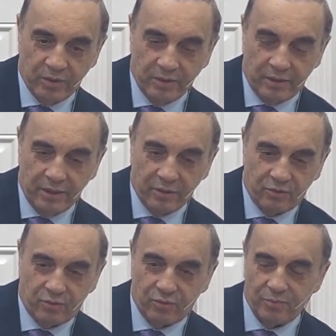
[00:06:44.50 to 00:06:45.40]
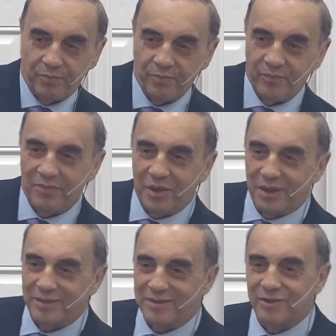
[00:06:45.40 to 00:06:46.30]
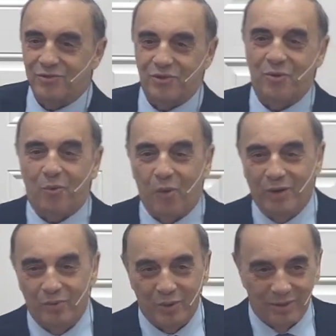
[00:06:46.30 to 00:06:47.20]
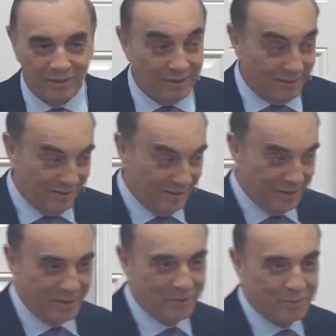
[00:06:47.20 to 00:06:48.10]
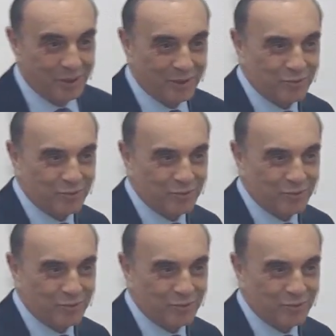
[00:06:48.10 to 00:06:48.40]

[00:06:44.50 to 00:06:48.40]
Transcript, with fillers: the Lord gave this text, it is interesting that when